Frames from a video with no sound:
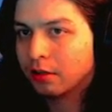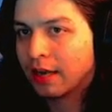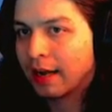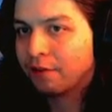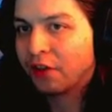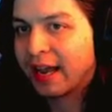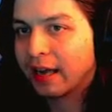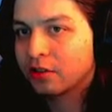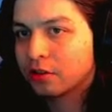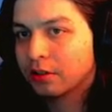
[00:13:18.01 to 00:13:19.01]
You have to
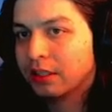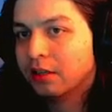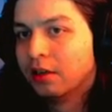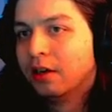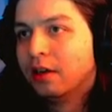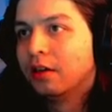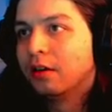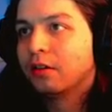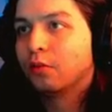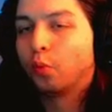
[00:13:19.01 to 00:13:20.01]
actually
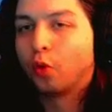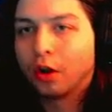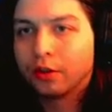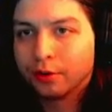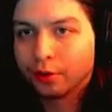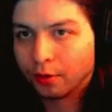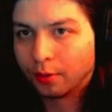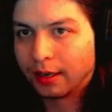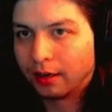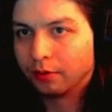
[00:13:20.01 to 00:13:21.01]
wander
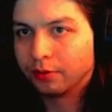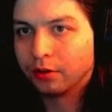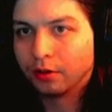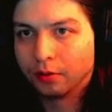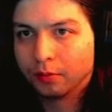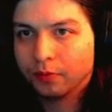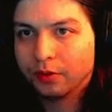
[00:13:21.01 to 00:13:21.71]
around, you know,